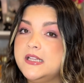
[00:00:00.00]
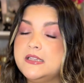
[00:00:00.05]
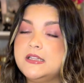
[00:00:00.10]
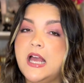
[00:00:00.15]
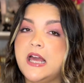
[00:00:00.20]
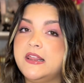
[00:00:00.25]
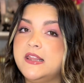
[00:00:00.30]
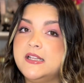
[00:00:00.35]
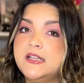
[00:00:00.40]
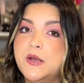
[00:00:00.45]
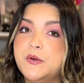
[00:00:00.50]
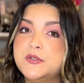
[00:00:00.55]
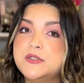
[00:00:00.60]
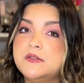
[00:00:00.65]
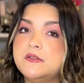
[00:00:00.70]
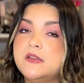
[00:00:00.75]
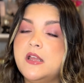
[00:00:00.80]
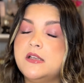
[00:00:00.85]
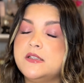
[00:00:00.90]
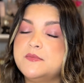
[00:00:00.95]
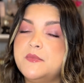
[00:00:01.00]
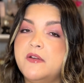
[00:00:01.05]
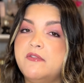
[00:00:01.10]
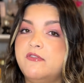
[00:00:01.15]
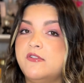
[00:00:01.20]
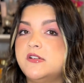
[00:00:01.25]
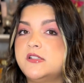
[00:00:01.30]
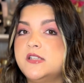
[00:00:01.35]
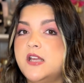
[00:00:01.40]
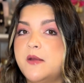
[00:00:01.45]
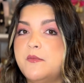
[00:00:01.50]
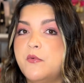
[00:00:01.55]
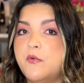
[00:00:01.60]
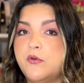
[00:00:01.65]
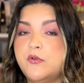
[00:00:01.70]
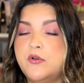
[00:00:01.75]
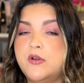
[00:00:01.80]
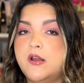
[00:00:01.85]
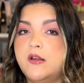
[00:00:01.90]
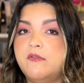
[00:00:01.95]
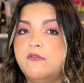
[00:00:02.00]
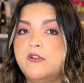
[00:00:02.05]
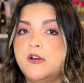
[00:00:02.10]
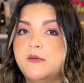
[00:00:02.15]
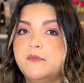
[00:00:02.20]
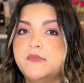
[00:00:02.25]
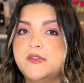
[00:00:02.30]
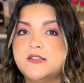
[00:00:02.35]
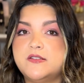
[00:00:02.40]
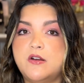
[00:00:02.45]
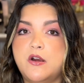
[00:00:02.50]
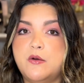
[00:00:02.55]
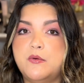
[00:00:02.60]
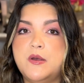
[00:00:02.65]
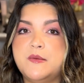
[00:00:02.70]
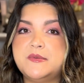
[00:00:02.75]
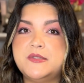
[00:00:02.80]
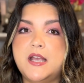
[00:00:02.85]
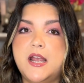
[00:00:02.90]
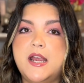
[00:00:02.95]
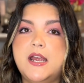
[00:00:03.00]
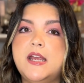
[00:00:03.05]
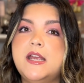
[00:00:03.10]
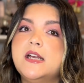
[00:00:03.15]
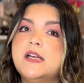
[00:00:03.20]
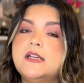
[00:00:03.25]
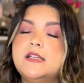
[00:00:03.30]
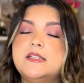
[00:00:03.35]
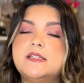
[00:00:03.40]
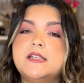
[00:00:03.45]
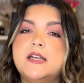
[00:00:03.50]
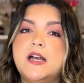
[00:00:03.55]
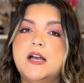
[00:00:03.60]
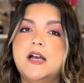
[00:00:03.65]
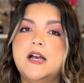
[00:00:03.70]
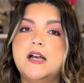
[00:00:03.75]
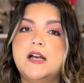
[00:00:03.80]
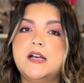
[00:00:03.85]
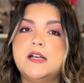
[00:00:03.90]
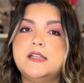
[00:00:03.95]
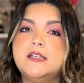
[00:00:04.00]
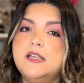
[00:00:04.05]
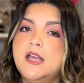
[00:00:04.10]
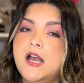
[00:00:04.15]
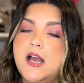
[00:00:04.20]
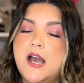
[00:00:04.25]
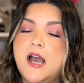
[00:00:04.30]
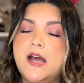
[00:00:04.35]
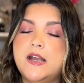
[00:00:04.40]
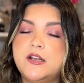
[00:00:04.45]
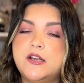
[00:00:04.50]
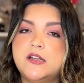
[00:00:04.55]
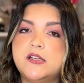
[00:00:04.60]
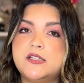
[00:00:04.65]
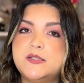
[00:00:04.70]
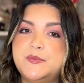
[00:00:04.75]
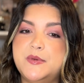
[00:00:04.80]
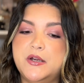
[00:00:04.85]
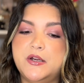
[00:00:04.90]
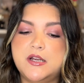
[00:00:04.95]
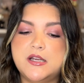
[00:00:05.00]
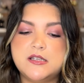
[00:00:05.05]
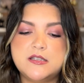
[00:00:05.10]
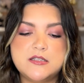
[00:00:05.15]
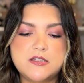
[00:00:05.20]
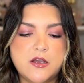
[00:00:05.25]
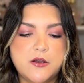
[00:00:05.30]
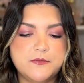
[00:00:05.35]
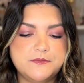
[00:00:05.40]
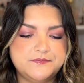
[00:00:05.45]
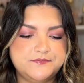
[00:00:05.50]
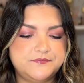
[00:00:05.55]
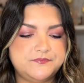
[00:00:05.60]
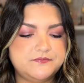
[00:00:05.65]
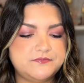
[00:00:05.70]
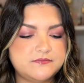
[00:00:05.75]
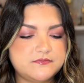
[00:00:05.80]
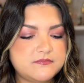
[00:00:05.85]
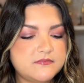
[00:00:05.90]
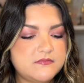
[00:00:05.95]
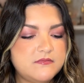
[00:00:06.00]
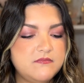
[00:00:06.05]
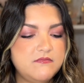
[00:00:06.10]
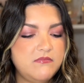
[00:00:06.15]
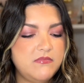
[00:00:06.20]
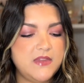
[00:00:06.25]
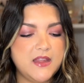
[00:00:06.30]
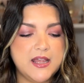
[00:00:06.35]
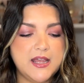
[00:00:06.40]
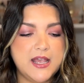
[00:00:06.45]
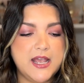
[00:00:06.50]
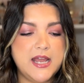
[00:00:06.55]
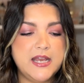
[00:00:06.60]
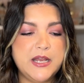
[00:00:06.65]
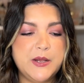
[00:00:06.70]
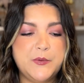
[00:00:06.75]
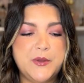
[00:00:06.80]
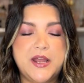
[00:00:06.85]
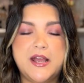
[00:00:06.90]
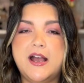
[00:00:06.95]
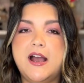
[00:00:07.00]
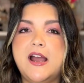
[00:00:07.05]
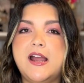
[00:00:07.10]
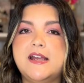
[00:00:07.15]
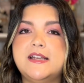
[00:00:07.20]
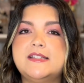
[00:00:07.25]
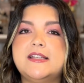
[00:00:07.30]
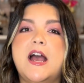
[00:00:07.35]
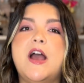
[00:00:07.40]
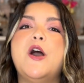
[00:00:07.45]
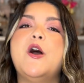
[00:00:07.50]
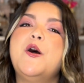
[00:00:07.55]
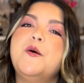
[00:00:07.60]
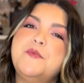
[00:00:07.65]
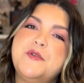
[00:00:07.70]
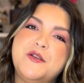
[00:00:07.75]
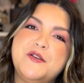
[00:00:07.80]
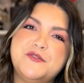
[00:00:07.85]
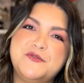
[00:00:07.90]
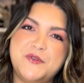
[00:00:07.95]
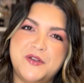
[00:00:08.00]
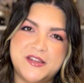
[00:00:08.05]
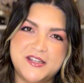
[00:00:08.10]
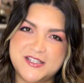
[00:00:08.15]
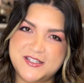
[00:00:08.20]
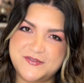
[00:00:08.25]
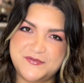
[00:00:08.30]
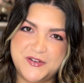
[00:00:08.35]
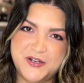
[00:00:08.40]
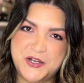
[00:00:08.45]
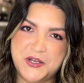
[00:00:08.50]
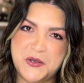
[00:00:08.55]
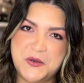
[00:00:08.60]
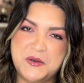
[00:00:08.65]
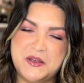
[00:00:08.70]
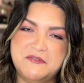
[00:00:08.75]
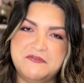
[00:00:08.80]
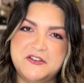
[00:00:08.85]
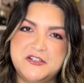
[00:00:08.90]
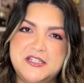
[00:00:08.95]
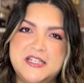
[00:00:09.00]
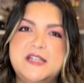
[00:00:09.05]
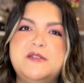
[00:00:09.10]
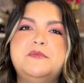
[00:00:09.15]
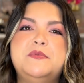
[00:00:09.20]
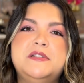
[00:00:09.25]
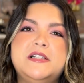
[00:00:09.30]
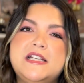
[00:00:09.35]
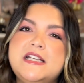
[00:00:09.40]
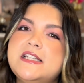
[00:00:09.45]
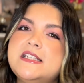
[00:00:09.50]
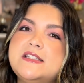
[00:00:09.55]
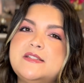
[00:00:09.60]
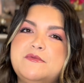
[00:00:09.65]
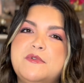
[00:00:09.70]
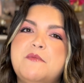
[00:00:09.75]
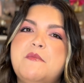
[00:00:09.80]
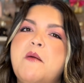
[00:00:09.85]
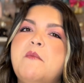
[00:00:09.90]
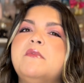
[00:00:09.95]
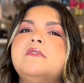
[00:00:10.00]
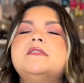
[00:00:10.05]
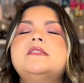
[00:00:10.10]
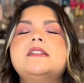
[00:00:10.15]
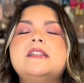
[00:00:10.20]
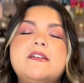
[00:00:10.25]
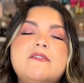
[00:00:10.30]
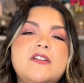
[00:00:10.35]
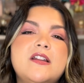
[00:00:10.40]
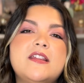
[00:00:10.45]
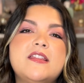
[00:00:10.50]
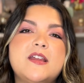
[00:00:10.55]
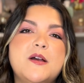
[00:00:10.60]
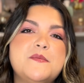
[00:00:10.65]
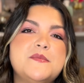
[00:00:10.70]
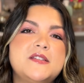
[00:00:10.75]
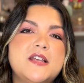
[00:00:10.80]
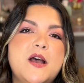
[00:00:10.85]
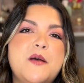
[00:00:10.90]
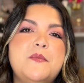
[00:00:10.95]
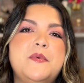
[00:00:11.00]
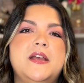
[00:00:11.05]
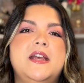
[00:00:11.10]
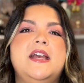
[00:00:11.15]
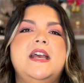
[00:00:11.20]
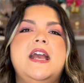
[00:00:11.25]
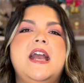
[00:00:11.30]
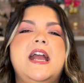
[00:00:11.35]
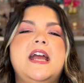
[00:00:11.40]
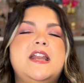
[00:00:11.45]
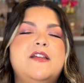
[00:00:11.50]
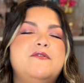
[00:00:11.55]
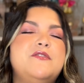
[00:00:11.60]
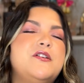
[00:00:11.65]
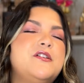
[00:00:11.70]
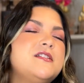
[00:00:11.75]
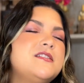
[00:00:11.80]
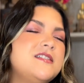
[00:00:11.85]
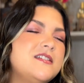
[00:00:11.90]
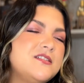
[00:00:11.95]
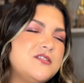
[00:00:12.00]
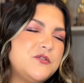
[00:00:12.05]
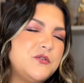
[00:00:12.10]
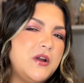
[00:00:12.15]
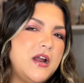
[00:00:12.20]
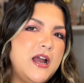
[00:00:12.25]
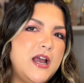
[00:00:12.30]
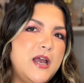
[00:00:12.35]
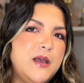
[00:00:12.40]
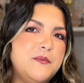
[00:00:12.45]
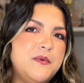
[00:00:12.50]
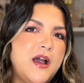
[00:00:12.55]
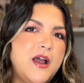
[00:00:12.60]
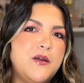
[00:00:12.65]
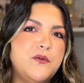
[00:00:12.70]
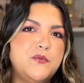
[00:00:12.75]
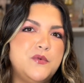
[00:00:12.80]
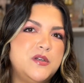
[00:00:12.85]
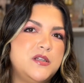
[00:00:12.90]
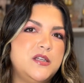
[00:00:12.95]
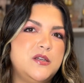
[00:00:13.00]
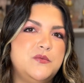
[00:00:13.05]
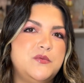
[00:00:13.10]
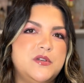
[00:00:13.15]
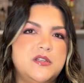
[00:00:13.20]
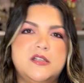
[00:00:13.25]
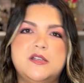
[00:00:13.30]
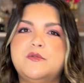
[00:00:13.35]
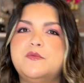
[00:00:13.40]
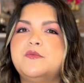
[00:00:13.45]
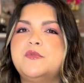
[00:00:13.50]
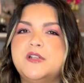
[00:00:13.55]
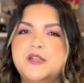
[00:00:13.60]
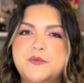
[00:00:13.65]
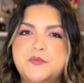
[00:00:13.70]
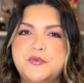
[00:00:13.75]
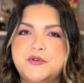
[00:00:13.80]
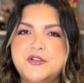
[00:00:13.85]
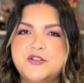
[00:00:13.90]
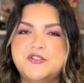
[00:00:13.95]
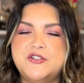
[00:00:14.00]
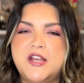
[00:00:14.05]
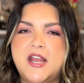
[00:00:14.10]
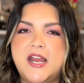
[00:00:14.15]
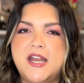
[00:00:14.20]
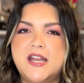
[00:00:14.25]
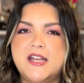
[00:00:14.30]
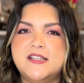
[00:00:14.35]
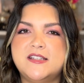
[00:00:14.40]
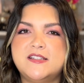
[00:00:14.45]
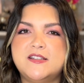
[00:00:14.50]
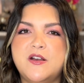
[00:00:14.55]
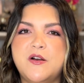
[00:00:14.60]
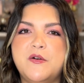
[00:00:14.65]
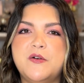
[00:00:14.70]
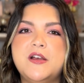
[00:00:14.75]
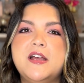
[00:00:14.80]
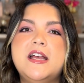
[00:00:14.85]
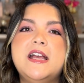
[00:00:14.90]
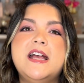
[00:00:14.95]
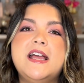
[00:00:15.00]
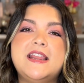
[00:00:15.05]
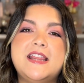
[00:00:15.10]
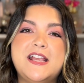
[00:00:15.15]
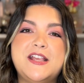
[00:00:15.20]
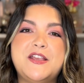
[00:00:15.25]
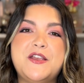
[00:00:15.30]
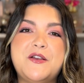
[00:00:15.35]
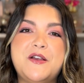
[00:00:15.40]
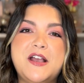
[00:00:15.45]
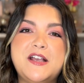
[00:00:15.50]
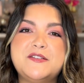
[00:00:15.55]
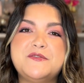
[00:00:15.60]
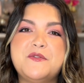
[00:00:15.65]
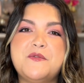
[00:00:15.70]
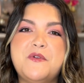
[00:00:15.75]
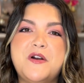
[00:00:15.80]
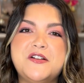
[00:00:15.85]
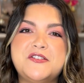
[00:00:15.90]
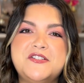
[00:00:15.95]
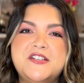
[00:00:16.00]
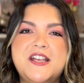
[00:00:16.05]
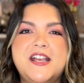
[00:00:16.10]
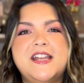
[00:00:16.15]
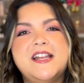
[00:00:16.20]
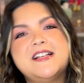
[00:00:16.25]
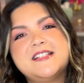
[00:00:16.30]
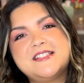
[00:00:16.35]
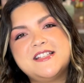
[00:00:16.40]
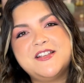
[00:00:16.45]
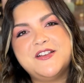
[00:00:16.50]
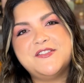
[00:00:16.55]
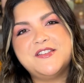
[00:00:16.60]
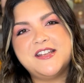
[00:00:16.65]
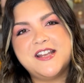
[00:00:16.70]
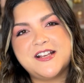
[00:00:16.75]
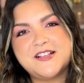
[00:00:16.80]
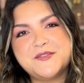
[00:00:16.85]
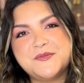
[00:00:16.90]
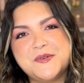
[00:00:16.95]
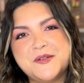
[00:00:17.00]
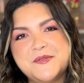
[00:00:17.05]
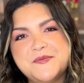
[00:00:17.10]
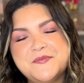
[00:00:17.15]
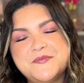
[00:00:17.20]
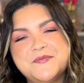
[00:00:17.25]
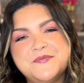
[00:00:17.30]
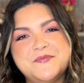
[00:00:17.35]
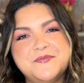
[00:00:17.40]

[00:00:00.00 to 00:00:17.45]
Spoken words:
I think that's my first time ordering from the Zara website, and yeah, I had a good experience. So anyway, guys, I hope you enjoyed this video. If you did, please remember to give it a thumbs up, and if you could subscribe, I really, really would appreciate it. So thank you guys for watching, and I'll see you in the next one.